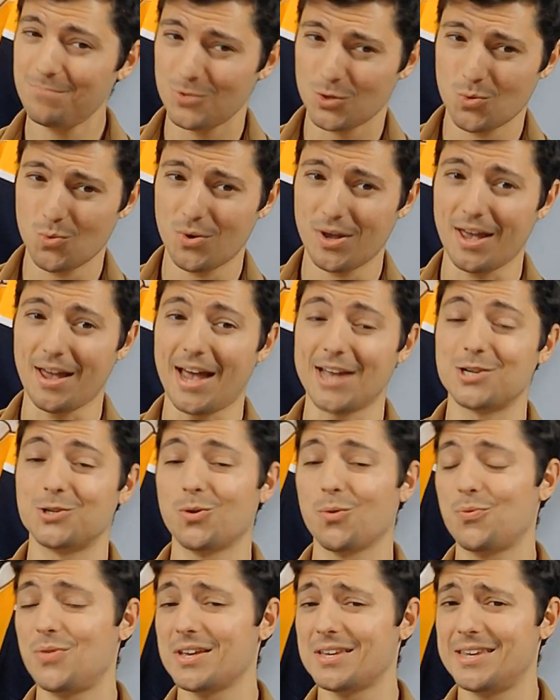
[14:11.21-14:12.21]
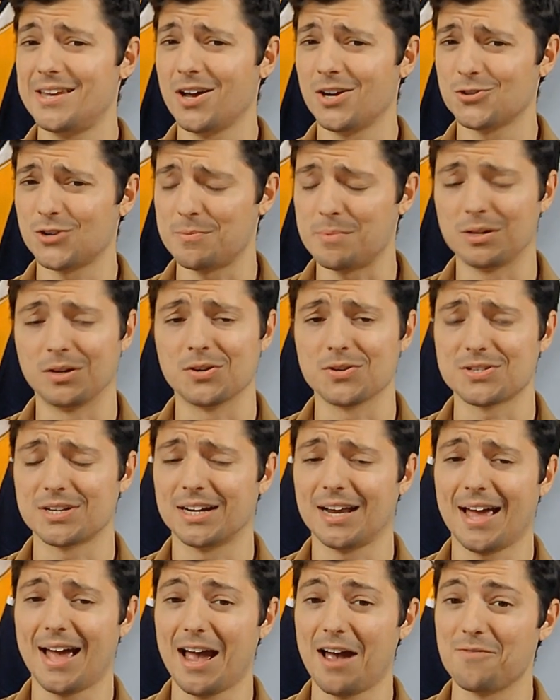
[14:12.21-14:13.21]
Okay, I don't think Keandre Miller is
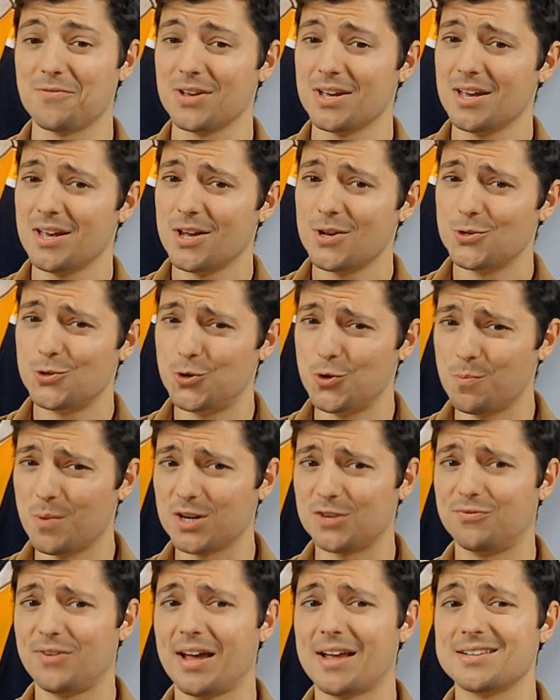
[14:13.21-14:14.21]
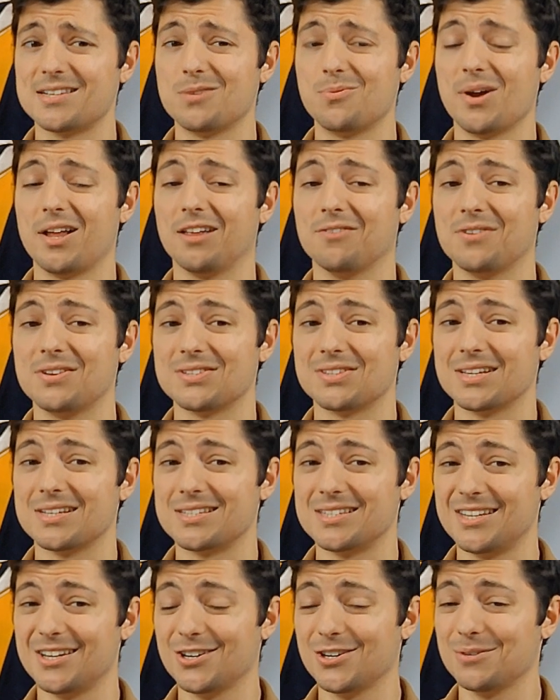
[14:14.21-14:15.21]
going to have too much fantasy relevance
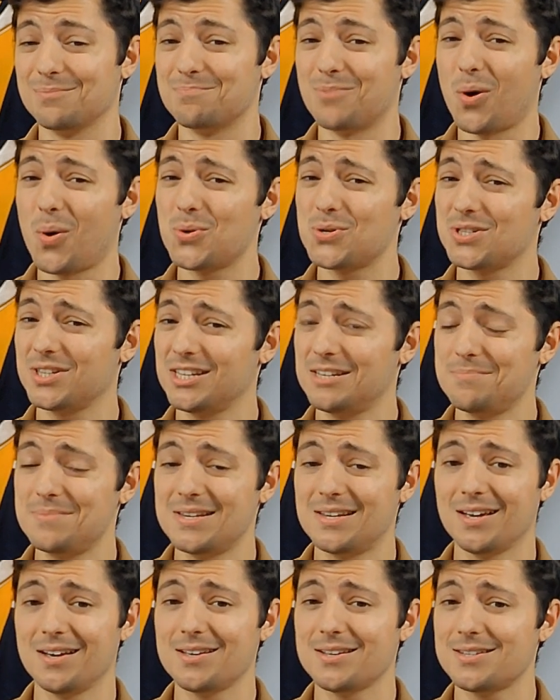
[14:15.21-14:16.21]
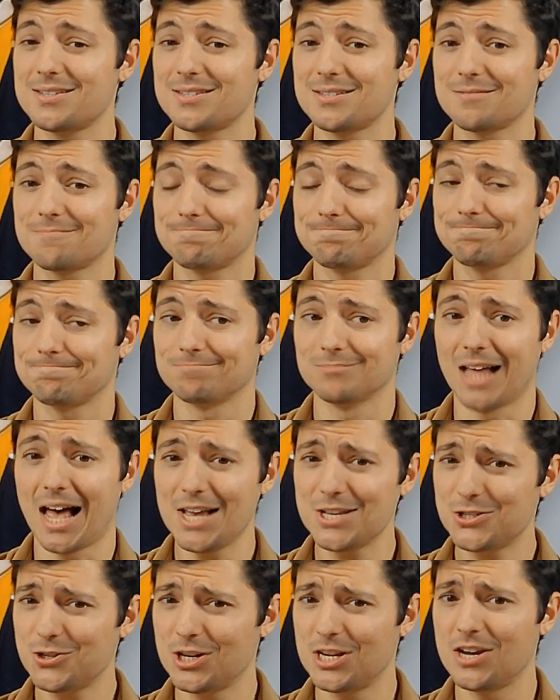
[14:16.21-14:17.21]
this year, mostly because
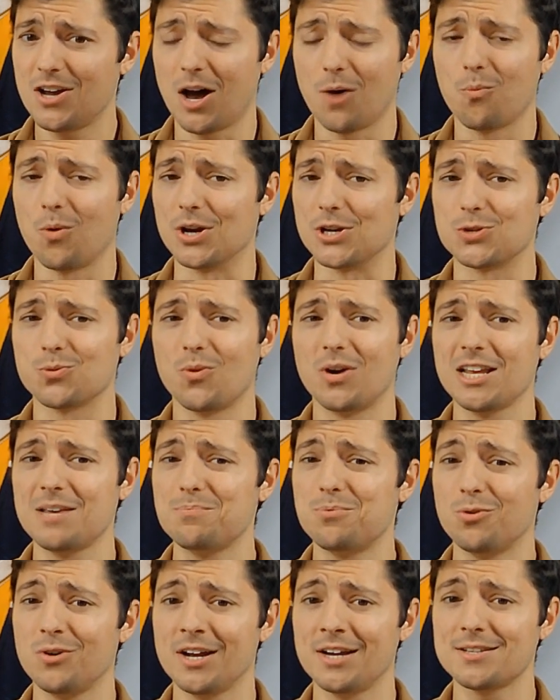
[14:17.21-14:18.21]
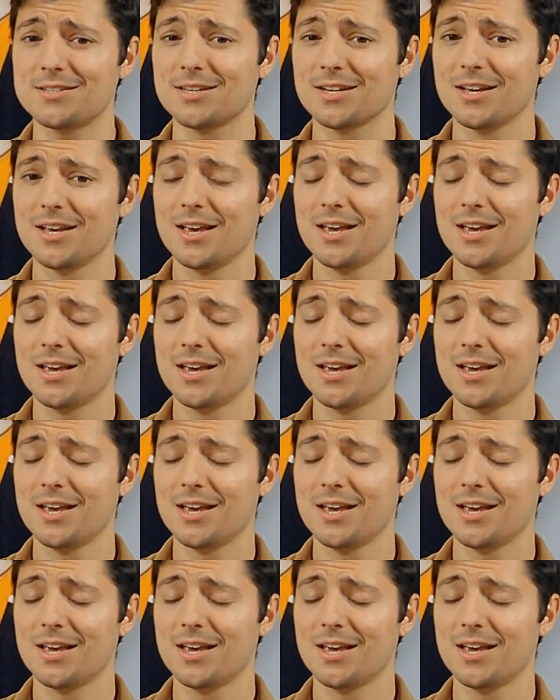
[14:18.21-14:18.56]
last year he got, 20 points?